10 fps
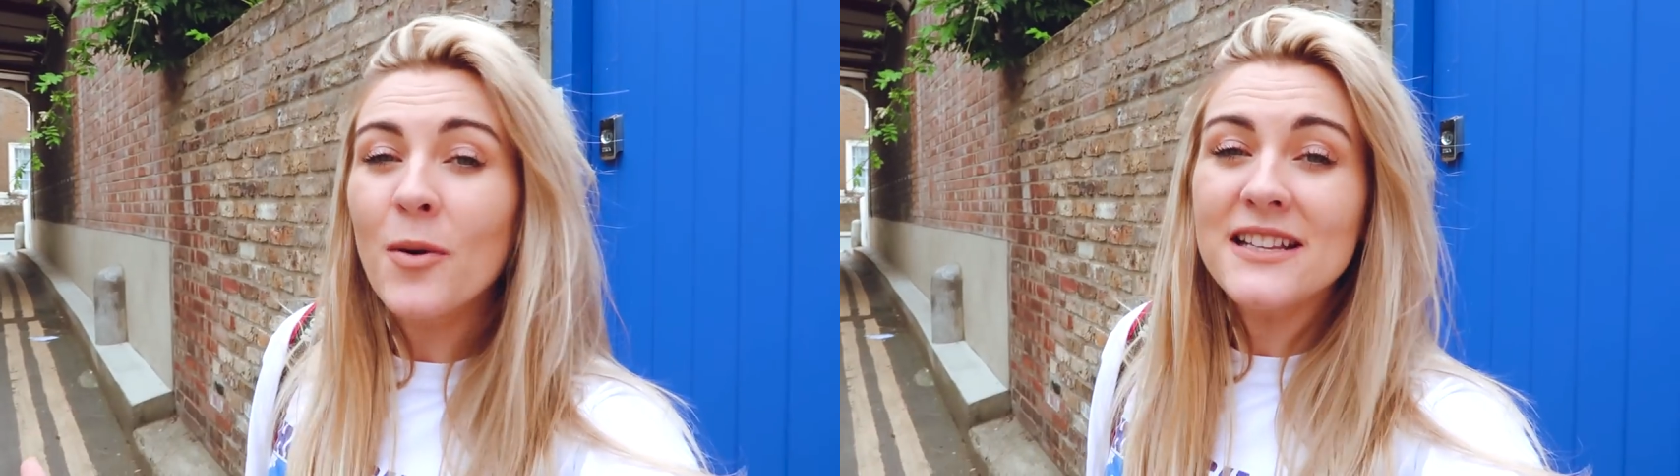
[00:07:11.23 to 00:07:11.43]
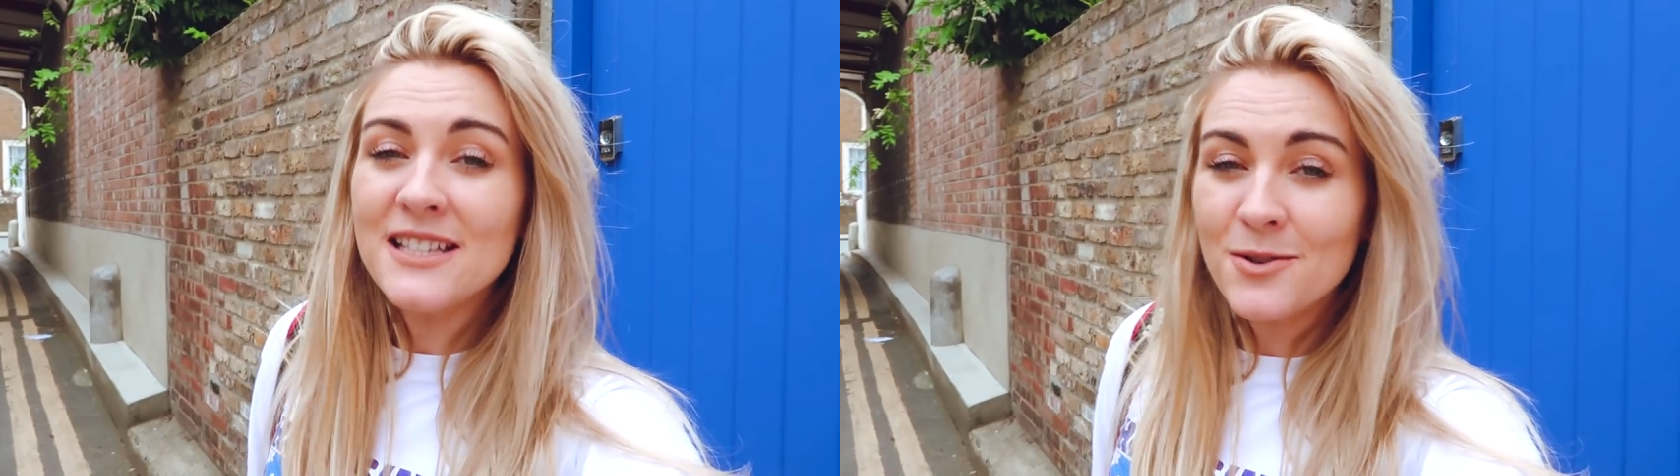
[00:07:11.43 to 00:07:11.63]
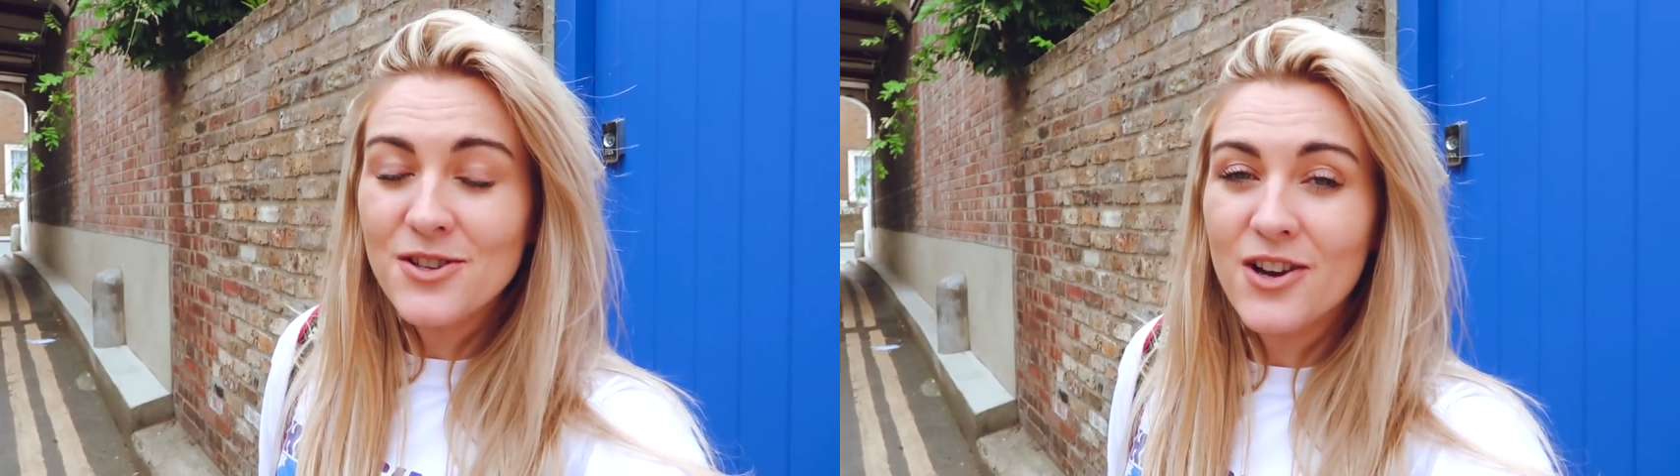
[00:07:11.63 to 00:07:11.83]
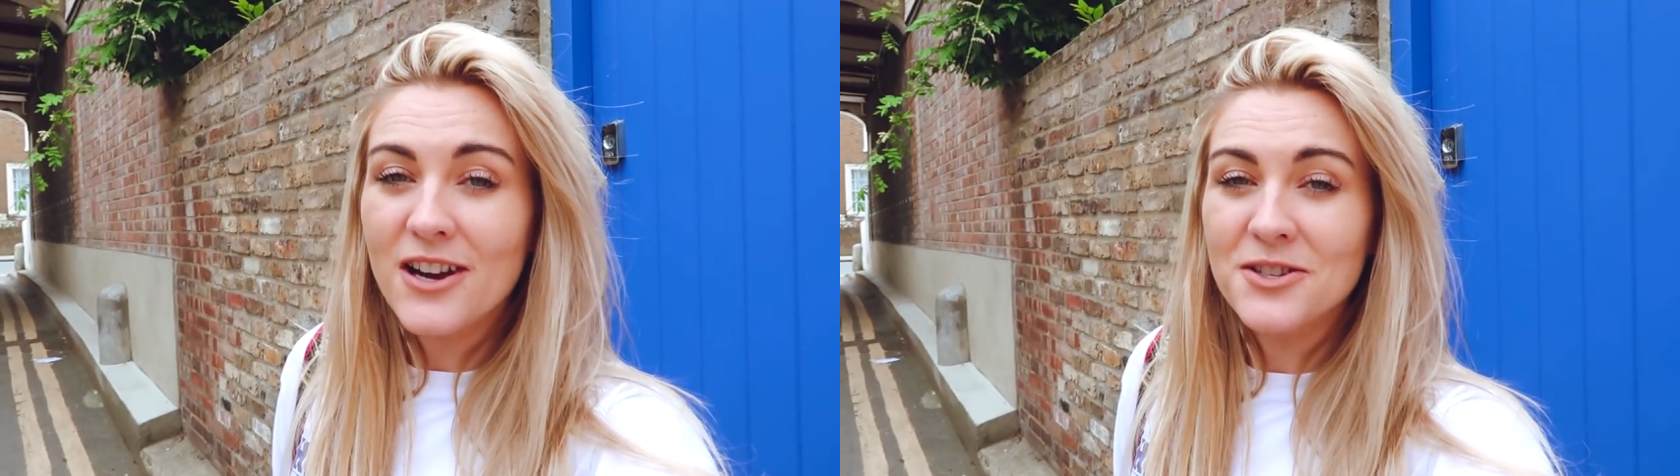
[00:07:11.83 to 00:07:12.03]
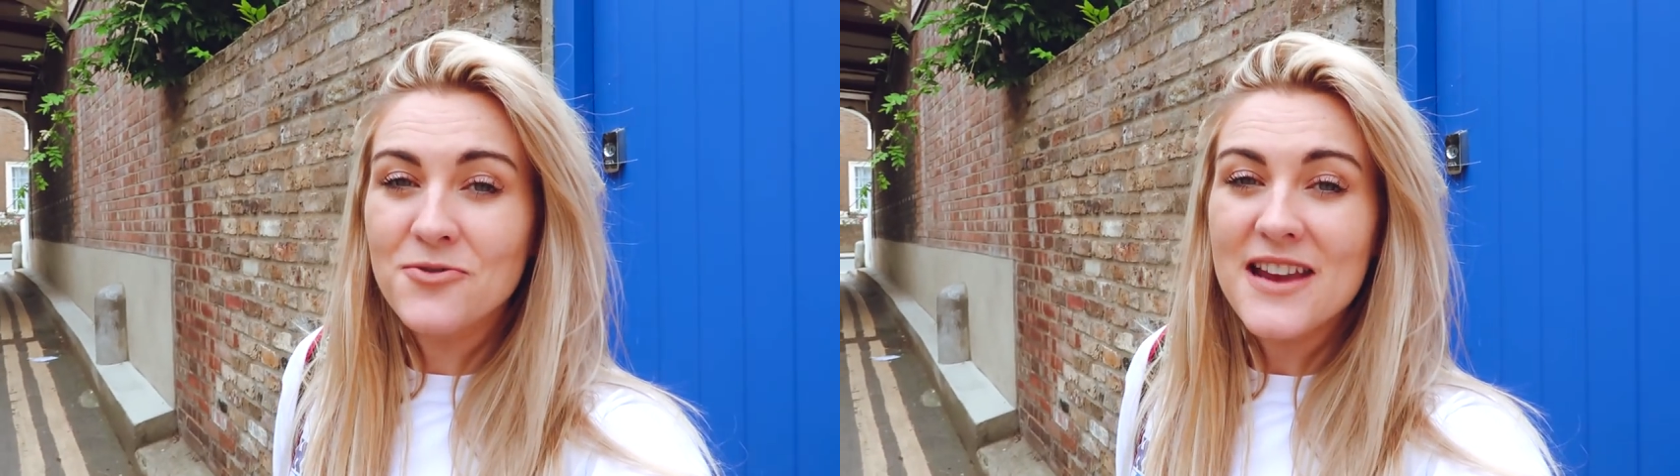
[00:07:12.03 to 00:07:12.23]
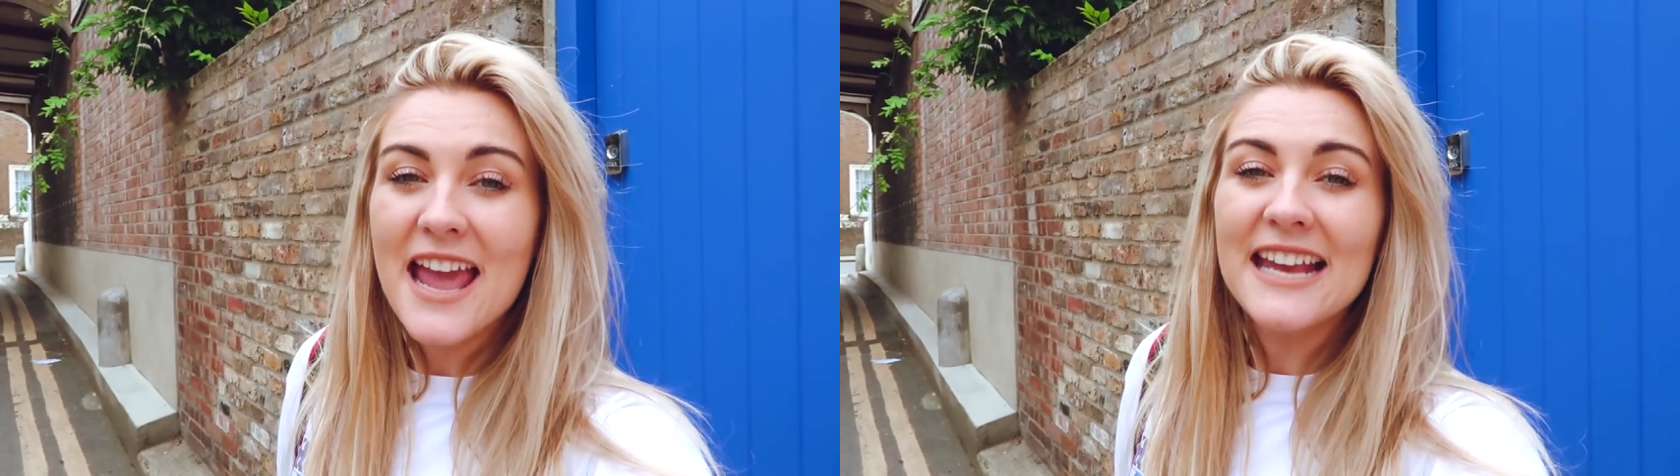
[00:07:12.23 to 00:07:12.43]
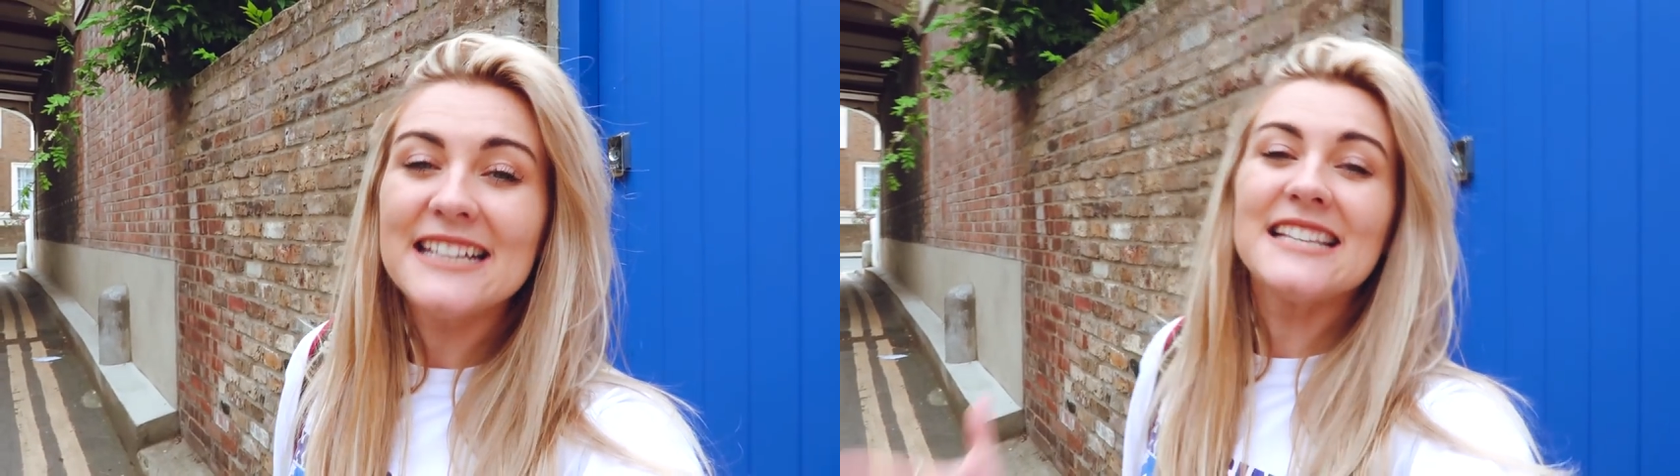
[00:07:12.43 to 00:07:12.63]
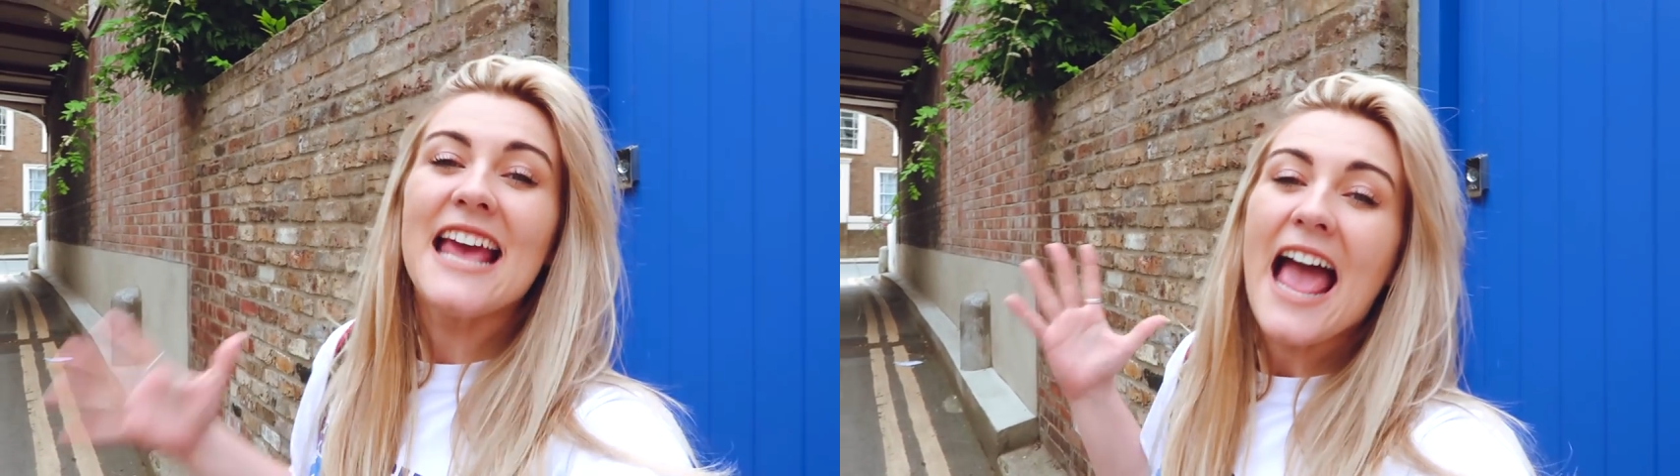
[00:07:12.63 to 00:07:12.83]
wait to see what you guys
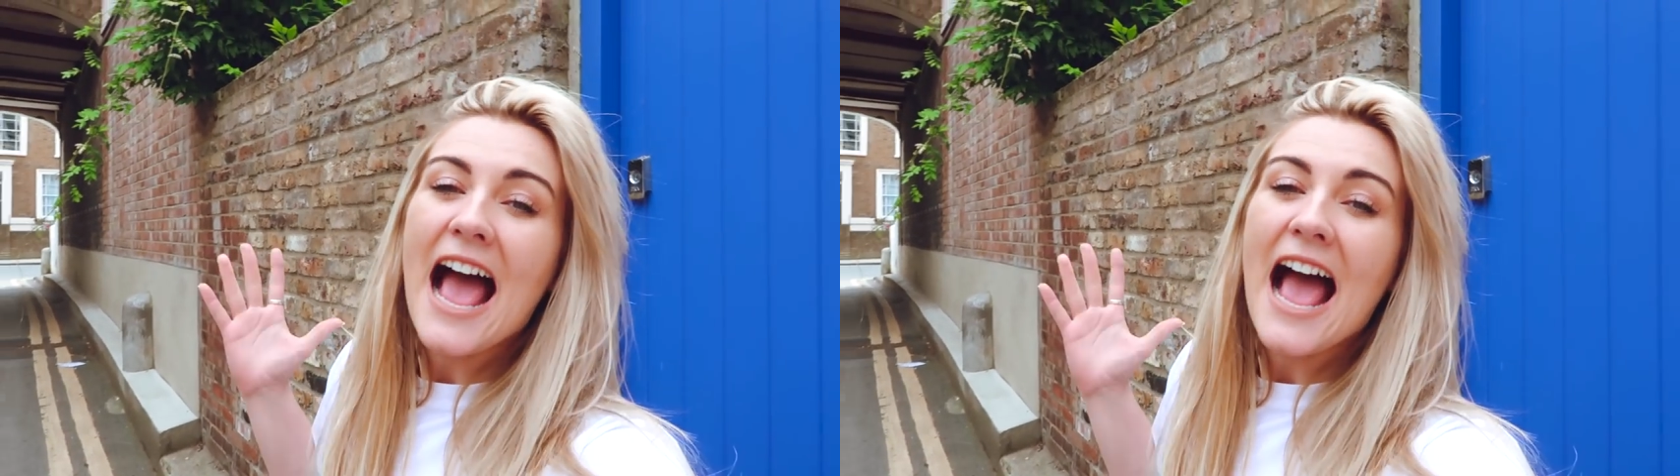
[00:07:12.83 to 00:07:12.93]
create,